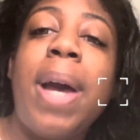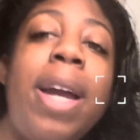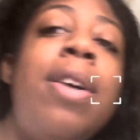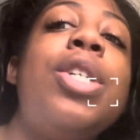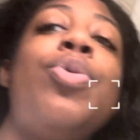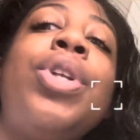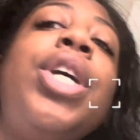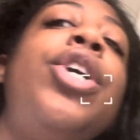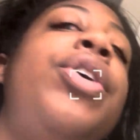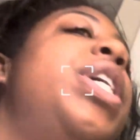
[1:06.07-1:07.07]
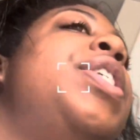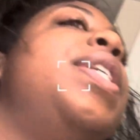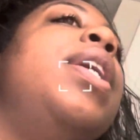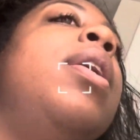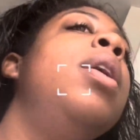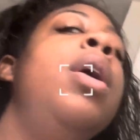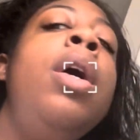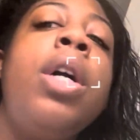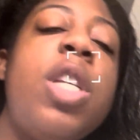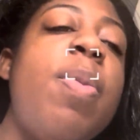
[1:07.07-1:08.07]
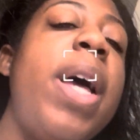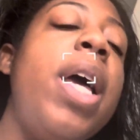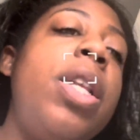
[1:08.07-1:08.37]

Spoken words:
hair is really greasy because my head